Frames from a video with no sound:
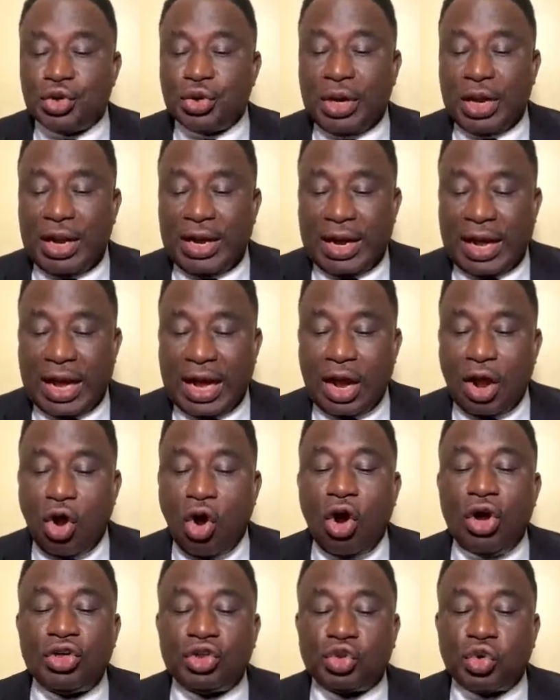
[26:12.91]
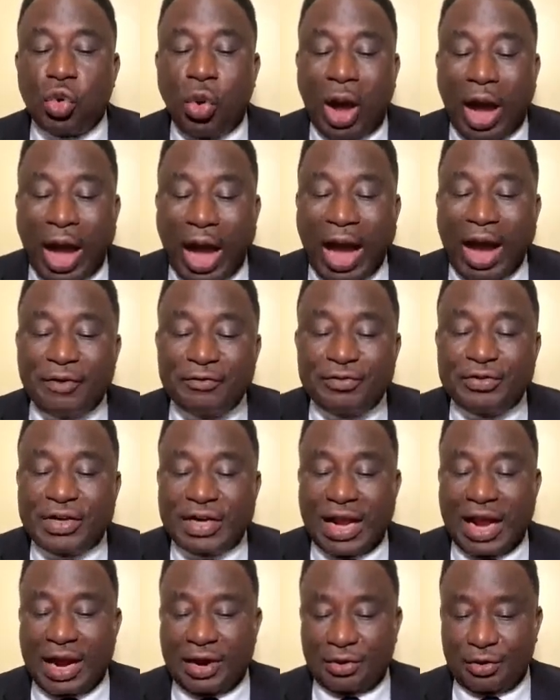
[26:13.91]
together unto
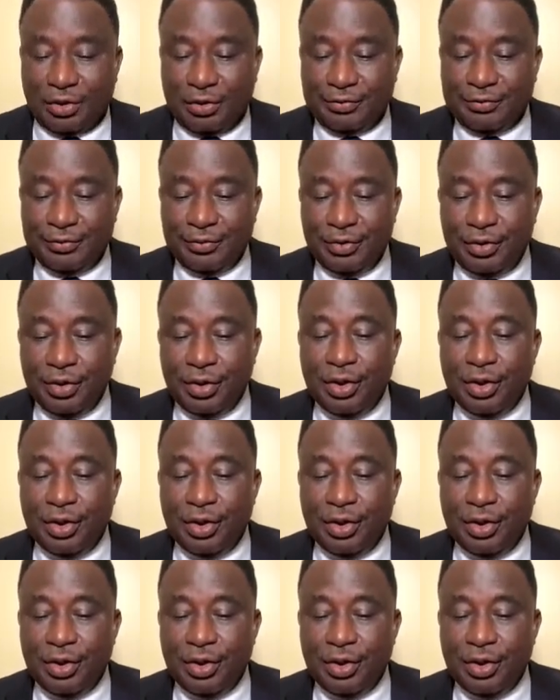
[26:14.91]
half thereof.